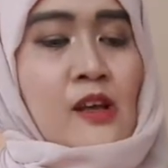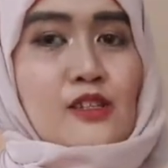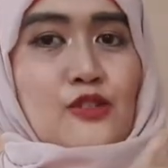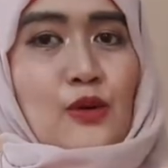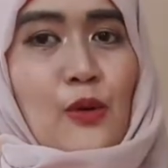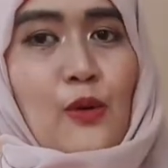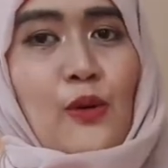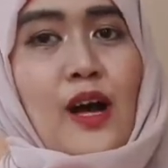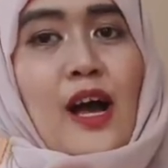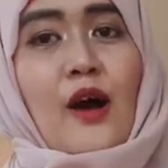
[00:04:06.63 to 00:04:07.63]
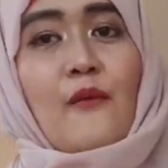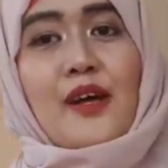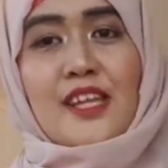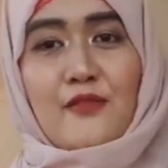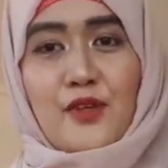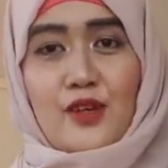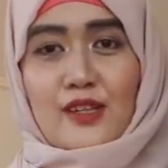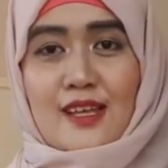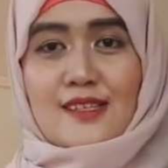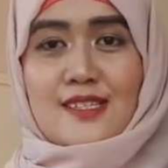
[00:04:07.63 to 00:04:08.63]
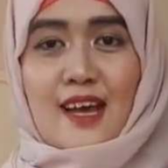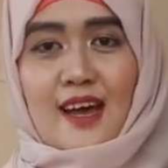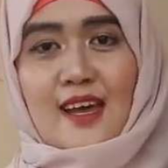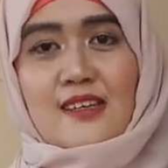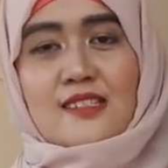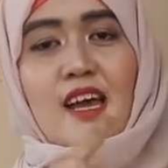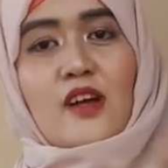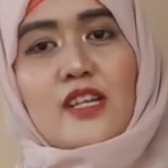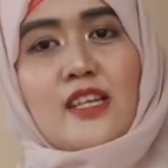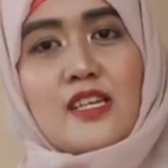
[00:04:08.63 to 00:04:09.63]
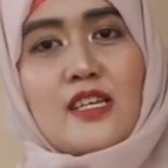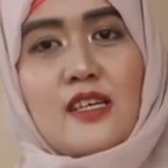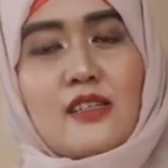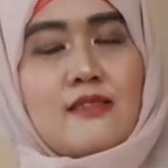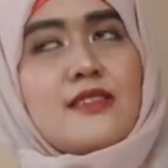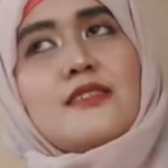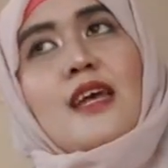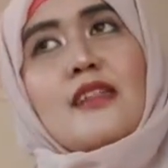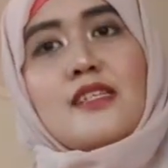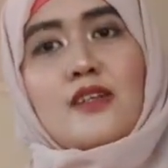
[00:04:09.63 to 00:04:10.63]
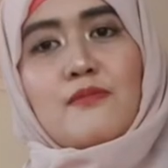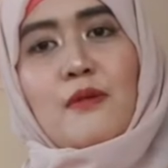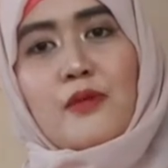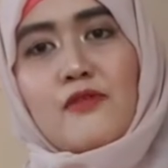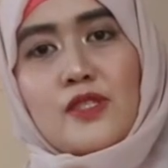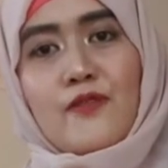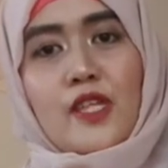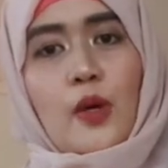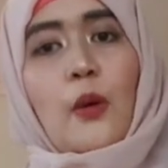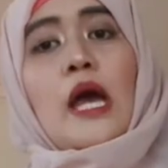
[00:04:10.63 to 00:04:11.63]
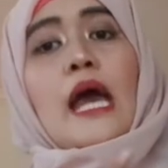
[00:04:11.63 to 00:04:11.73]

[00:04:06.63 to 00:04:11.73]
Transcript: So, what have you noticed, guys? I already said this on my previous video.